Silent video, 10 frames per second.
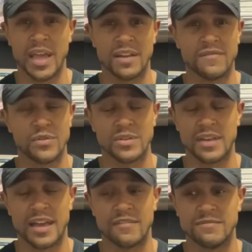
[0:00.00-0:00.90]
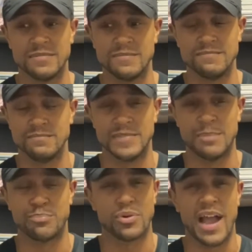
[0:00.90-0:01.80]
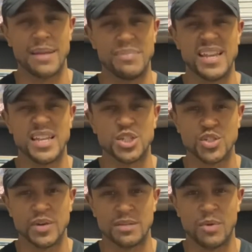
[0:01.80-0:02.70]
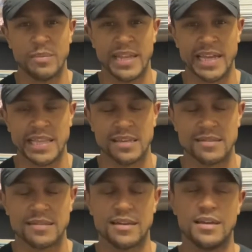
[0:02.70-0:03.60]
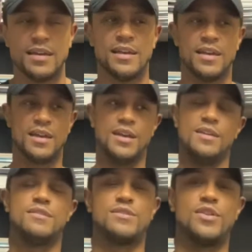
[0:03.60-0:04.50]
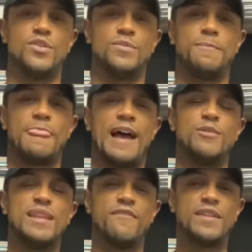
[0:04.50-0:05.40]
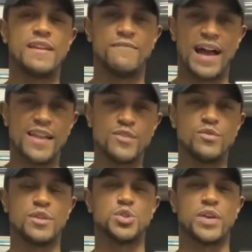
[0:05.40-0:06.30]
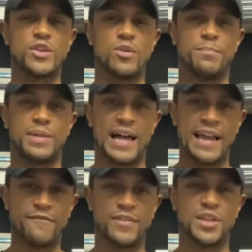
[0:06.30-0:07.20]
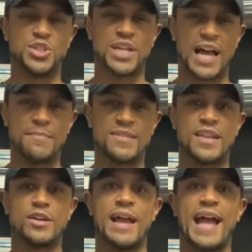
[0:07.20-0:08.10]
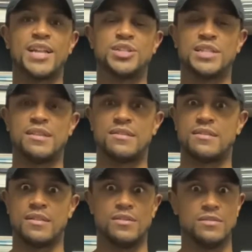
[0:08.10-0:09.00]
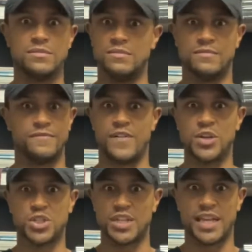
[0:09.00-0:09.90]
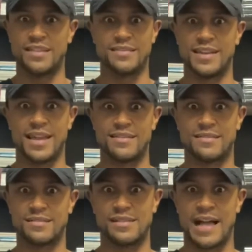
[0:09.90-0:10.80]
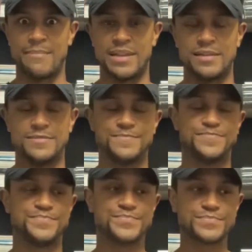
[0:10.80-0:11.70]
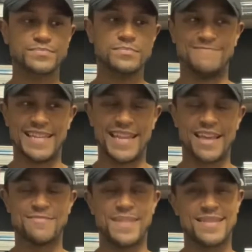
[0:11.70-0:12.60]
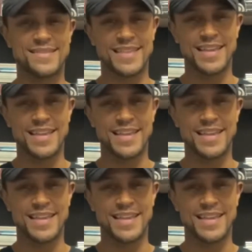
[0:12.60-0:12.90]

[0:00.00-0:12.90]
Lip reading: afford to let pride be an issue at a moment like this. So I would definitely advise you to try to apply for the jobs that are actually still functioning in today's climate. The next best thing